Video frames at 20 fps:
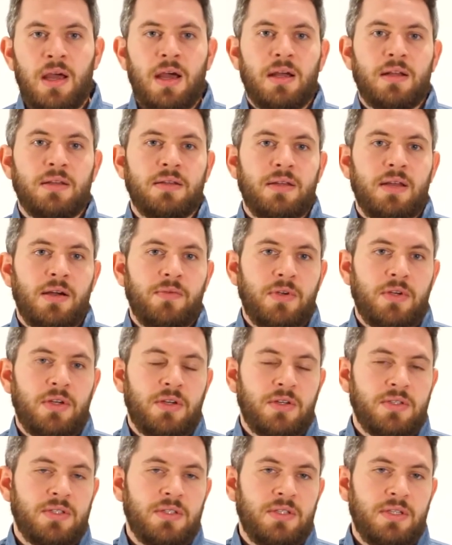And there we
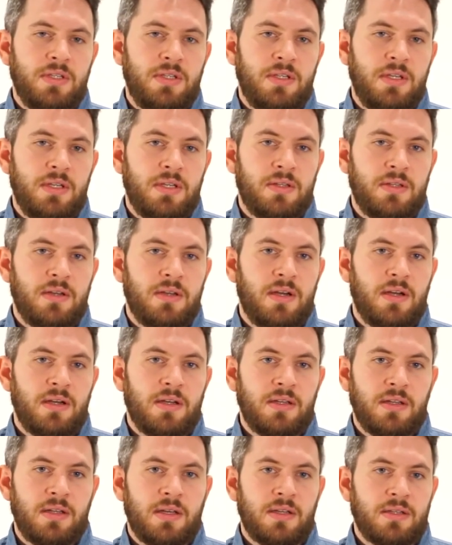could see
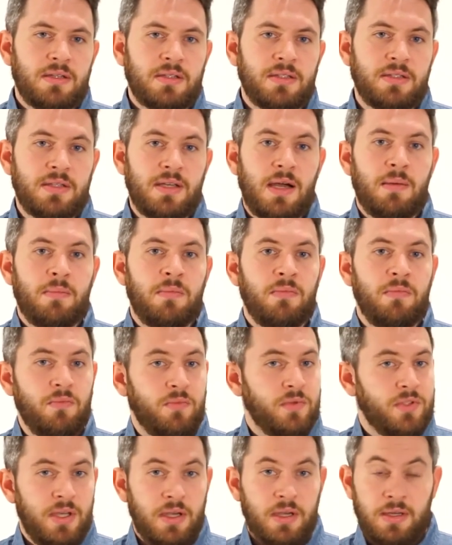that
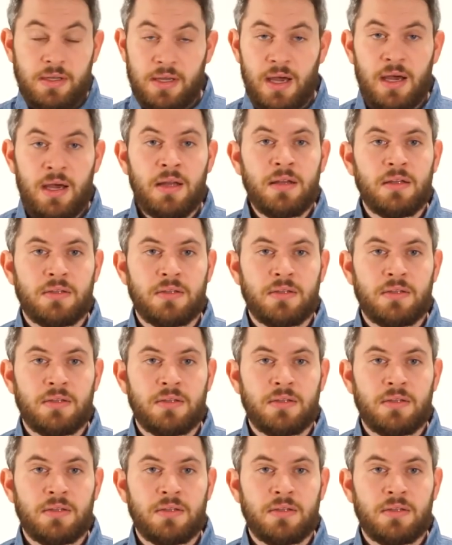some say, yeah,